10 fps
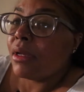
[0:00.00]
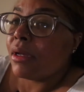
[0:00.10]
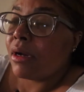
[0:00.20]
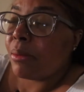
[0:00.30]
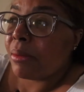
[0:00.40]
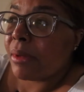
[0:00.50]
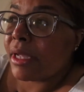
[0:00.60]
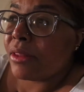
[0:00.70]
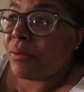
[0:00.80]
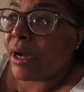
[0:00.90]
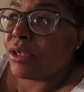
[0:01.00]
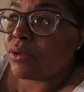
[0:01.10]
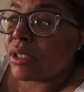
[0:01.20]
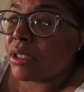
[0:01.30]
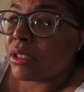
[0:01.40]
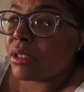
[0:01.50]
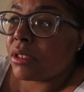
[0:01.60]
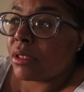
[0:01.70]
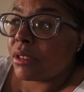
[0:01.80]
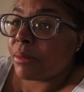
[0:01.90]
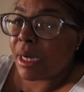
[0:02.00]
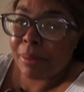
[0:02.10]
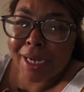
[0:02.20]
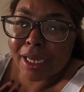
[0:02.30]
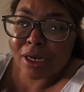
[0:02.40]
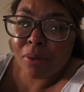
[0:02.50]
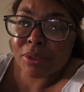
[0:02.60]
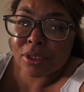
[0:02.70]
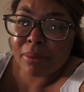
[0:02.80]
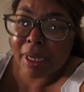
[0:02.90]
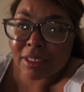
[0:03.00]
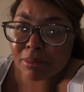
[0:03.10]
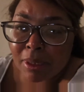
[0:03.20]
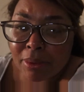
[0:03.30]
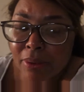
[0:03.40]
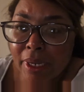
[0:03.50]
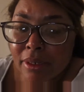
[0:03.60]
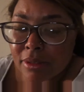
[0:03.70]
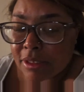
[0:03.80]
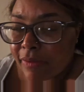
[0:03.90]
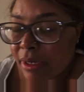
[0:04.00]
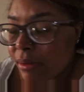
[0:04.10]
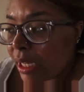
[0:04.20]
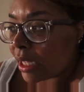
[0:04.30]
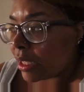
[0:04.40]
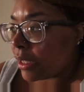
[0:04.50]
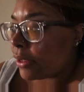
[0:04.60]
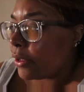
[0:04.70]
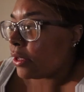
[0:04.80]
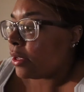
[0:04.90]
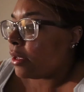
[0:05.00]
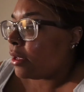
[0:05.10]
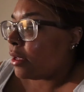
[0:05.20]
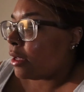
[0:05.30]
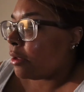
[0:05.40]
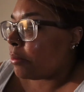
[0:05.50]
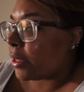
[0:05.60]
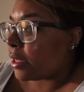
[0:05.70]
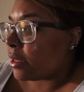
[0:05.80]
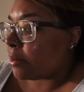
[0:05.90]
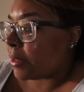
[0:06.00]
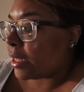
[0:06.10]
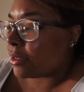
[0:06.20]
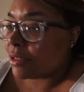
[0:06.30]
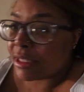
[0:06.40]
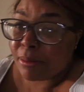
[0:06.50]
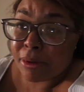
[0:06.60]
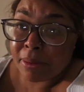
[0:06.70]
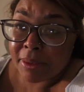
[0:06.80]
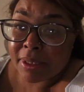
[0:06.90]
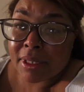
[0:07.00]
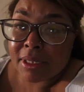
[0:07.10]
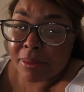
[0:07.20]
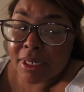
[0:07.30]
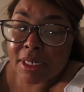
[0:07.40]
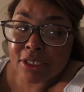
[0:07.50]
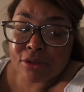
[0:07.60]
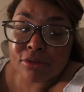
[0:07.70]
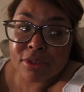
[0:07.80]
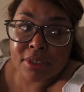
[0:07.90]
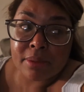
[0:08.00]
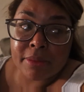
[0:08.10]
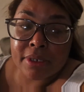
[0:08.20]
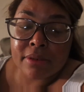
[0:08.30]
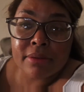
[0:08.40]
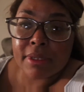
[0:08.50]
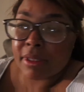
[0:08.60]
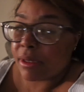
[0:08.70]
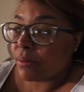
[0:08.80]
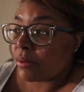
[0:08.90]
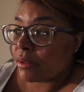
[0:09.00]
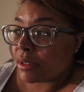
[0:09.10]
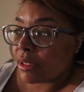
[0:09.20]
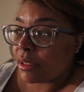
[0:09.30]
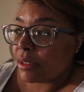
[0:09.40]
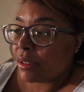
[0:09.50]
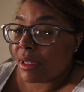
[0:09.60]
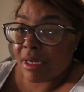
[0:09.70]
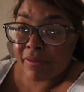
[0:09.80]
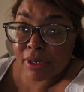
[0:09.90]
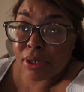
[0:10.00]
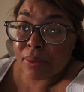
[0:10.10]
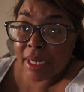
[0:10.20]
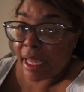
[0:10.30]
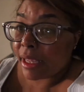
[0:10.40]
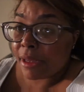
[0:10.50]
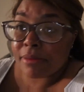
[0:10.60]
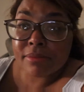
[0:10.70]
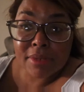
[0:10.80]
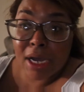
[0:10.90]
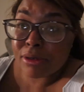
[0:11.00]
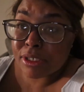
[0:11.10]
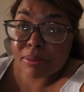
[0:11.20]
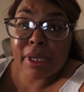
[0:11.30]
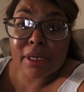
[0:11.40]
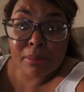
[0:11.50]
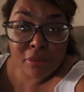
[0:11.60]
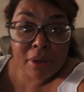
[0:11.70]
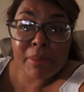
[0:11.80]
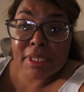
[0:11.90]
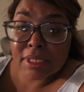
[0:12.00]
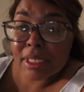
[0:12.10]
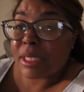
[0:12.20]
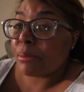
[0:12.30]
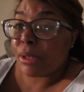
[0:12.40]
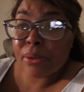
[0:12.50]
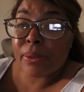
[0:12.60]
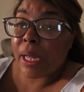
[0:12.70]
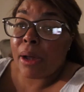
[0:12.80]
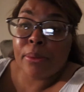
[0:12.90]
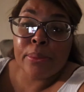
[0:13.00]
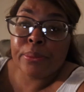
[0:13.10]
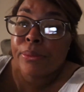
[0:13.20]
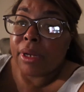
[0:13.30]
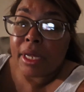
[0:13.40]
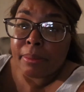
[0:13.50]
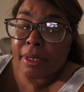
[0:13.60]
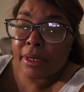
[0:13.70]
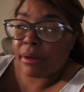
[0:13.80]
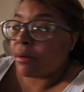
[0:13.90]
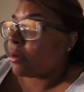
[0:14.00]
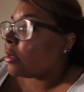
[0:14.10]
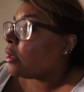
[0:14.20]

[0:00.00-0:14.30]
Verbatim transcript: Hope I'm making the right choice. But I mean, I can always go back to my blowouts if I don't like it but I'm not going to say permanently, but at least through the summer. And then we'll see. And if I don't like it, I'll just make an appointment to get it blown out. Not a big deal.